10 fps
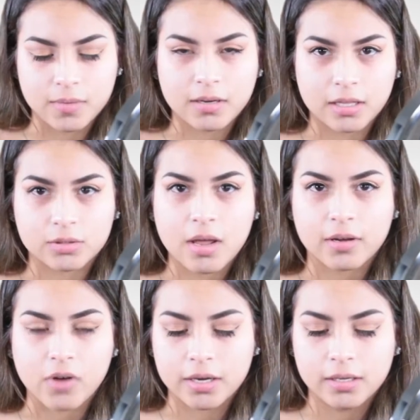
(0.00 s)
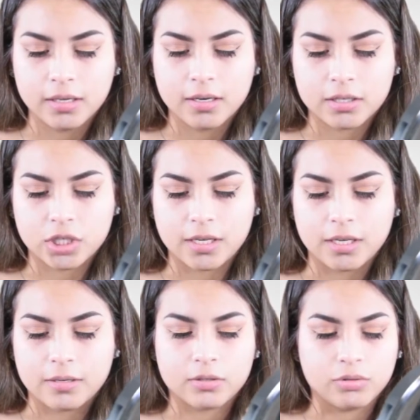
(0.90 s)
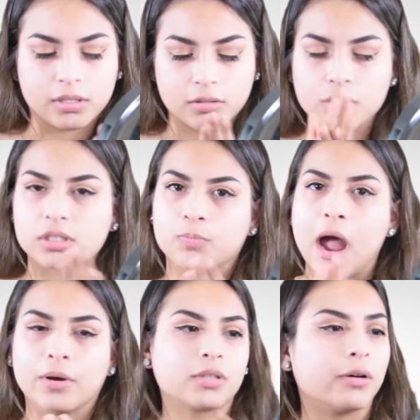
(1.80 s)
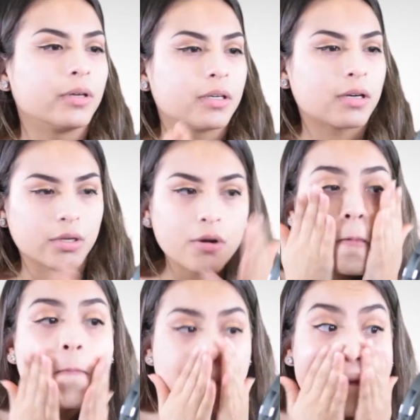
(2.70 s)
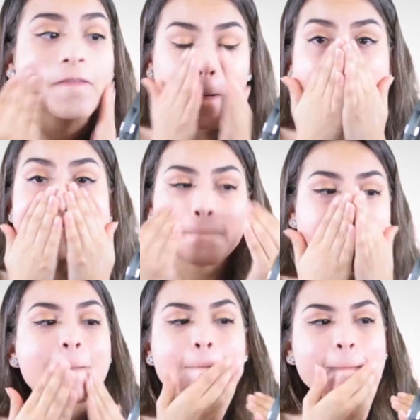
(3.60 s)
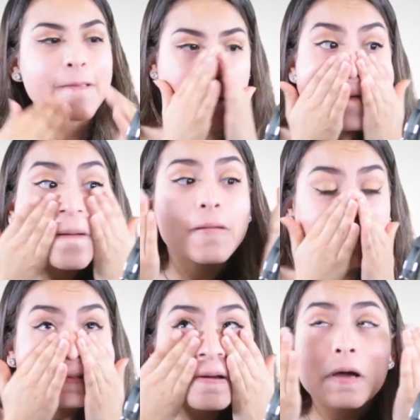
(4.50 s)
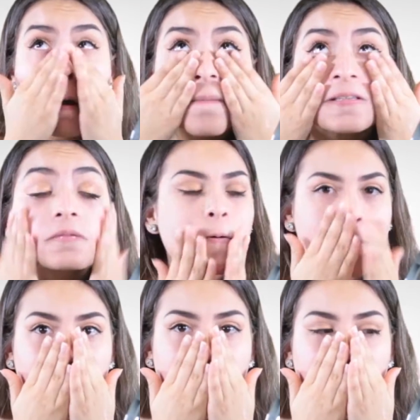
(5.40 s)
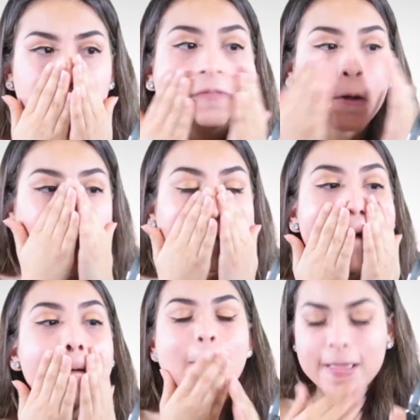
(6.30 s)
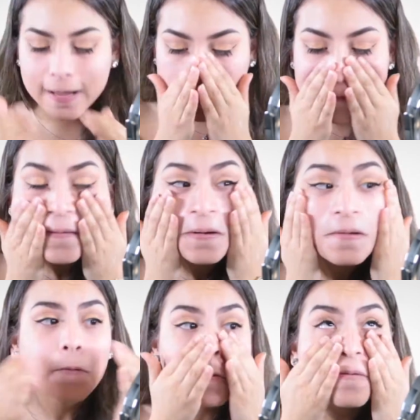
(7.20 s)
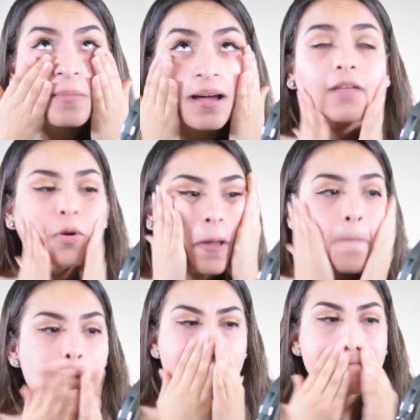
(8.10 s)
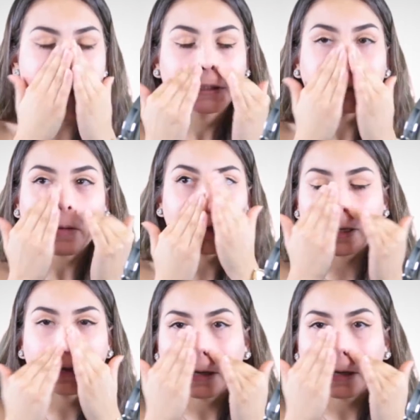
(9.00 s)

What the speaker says: had to work with what I had, and I forgot it, so I'm just gonna continue on with my face. And right now, I'm gonna be using the Too Faced Hydrating